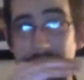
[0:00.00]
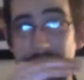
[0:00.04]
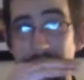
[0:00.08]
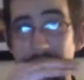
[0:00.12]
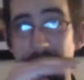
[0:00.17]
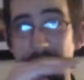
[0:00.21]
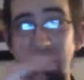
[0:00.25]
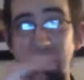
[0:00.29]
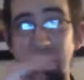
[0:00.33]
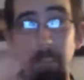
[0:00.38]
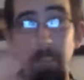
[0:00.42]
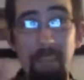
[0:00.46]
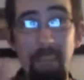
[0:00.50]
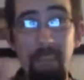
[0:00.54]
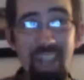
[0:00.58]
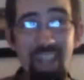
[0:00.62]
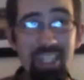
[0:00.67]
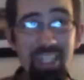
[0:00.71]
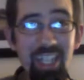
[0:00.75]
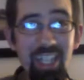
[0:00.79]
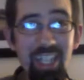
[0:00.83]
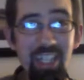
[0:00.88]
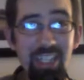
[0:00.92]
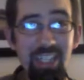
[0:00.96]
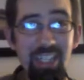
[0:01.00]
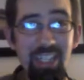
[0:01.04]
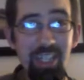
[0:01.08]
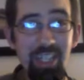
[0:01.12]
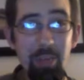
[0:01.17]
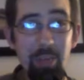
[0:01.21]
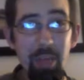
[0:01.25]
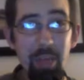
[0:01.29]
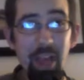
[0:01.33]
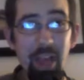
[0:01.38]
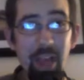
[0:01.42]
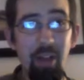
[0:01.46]
The paycheck's in the
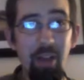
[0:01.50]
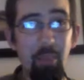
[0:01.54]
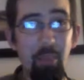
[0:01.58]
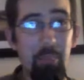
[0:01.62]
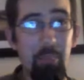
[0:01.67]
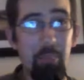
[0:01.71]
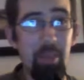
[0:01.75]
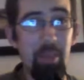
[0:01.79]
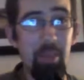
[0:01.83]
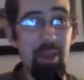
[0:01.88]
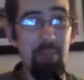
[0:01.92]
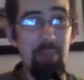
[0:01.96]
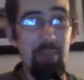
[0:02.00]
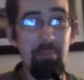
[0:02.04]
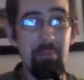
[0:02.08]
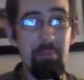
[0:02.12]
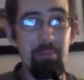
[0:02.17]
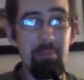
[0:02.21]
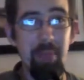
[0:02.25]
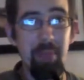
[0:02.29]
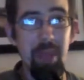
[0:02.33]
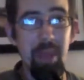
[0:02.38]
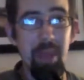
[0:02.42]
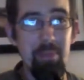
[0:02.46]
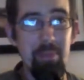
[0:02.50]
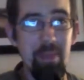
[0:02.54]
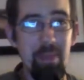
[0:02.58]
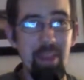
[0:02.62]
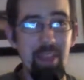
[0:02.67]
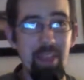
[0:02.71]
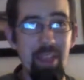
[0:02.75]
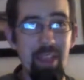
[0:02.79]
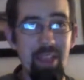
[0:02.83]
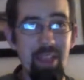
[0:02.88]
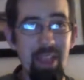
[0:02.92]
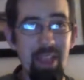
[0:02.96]
mail, but it might be
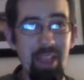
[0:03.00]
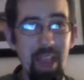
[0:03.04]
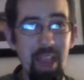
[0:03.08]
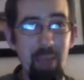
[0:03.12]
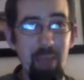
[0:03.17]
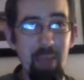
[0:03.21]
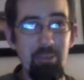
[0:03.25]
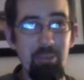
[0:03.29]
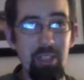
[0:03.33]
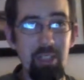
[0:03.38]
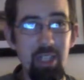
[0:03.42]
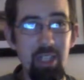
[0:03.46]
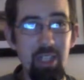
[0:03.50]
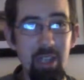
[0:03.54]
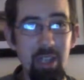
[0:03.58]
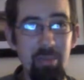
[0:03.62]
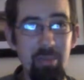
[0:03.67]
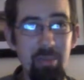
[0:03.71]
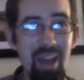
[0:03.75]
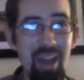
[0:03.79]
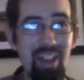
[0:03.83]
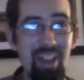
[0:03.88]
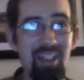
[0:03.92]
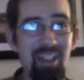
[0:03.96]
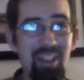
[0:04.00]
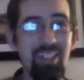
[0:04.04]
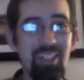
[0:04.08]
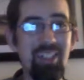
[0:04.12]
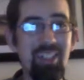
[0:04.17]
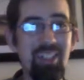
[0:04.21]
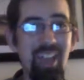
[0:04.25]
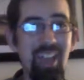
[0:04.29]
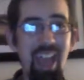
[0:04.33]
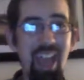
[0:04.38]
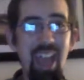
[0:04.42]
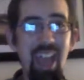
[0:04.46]
like the absentee ballots,
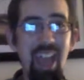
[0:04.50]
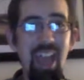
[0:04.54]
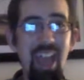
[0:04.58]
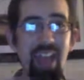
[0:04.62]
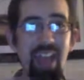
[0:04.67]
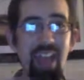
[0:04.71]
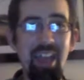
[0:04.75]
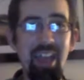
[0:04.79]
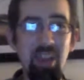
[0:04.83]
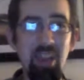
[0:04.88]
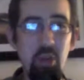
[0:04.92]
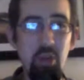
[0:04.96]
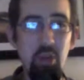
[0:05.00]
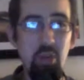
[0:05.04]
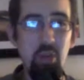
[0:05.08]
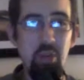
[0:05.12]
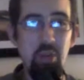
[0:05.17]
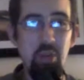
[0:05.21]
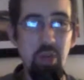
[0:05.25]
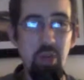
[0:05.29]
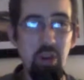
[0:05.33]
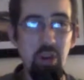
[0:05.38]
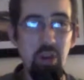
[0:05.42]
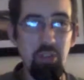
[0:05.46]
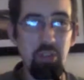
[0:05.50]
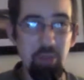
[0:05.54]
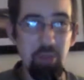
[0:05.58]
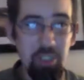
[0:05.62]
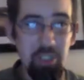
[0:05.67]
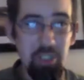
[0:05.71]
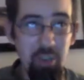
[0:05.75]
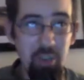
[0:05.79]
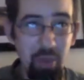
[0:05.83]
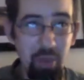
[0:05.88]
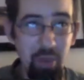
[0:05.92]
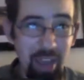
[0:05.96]
and who knows
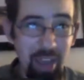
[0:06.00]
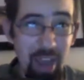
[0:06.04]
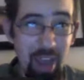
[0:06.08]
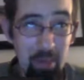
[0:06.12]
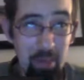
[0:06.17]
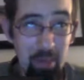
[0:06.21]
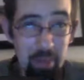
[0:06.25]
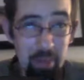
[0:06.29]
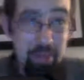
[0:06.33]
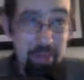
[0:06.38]
what's going on with